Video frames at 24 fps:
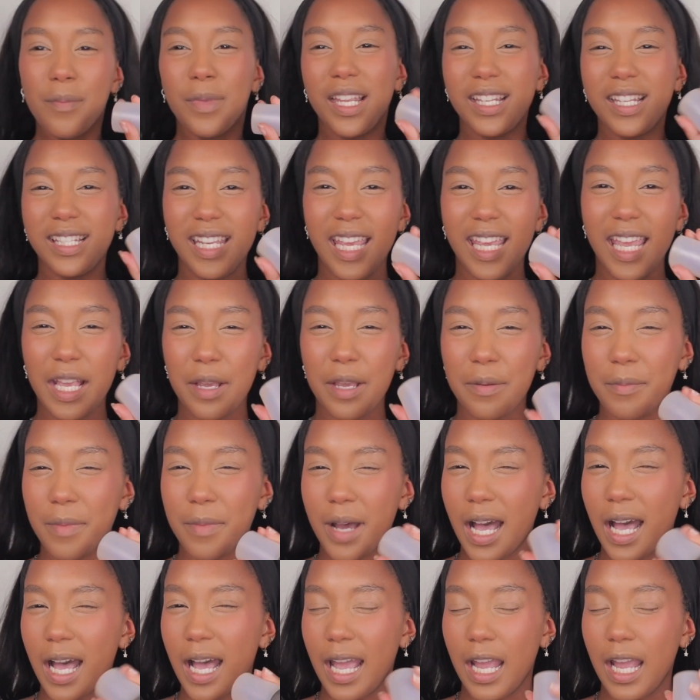I'm gonna take
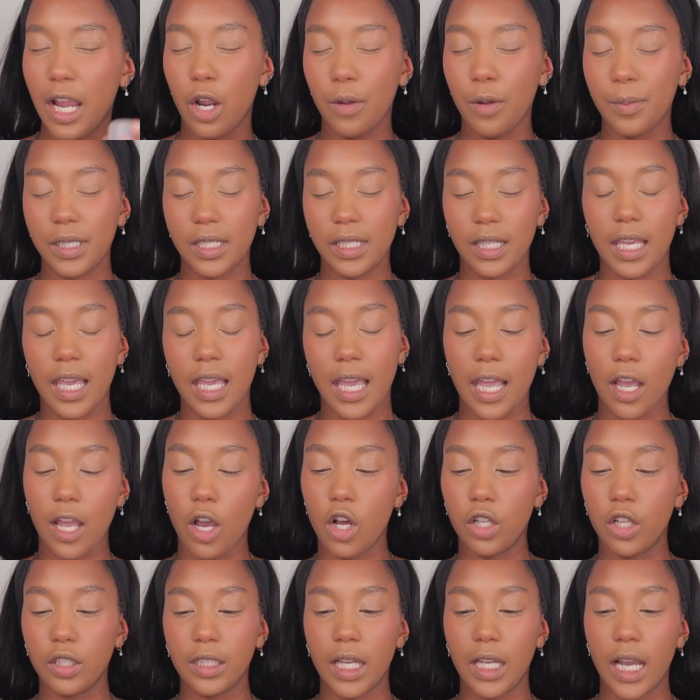my Urban Decay
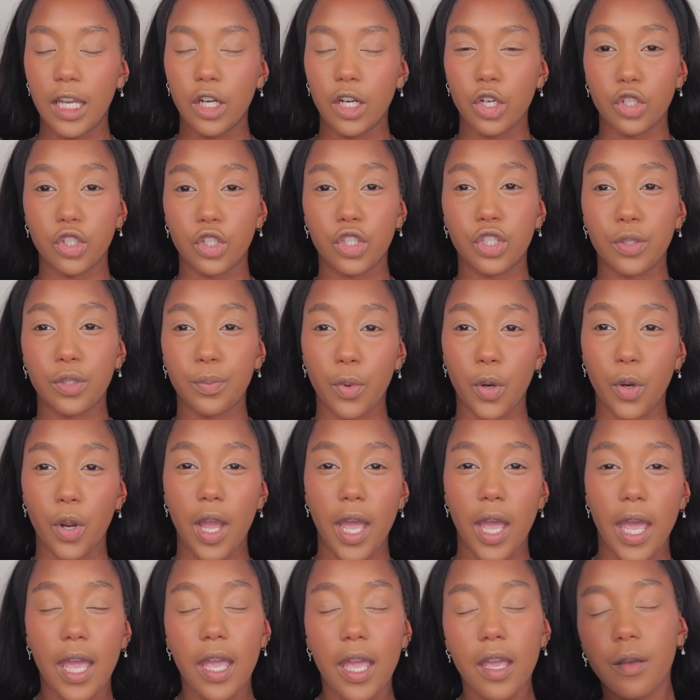All Nighter
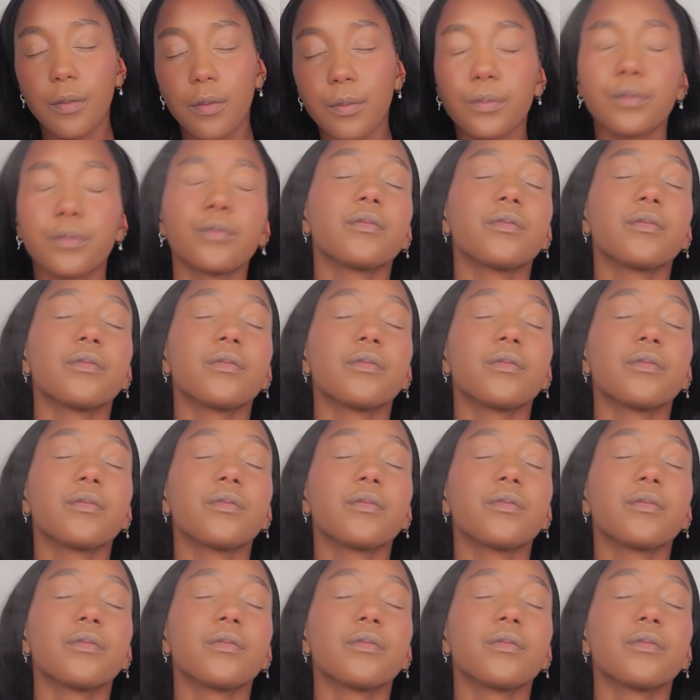spray.